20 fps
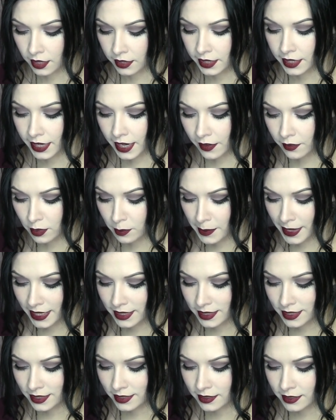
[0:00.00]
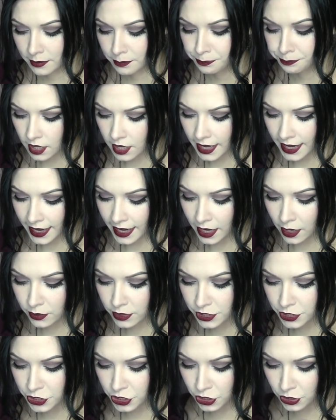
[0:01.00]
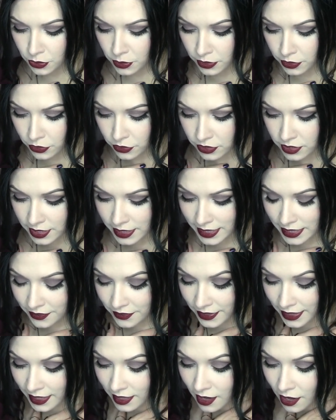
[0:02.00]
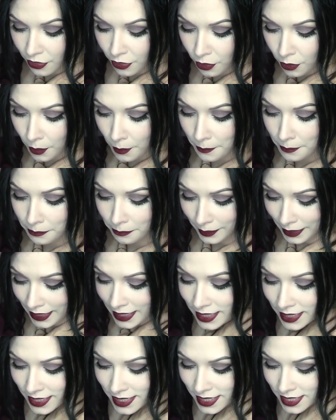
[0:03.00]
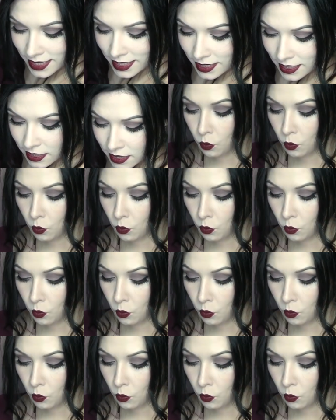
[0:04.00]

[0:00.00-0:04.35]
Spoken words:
Nick Cave and the Bad Seeds. How did you and your significant other meet?